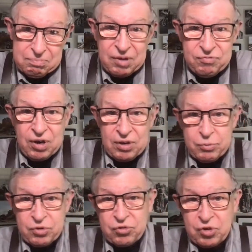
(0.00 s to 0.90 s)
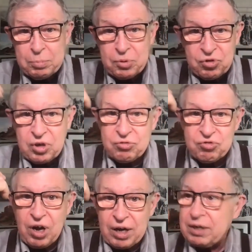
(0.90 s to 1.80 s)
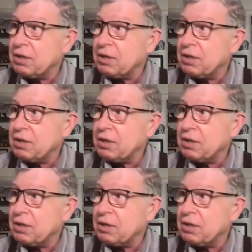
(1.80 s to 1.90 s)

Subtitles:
My father was a steeplechase jockey.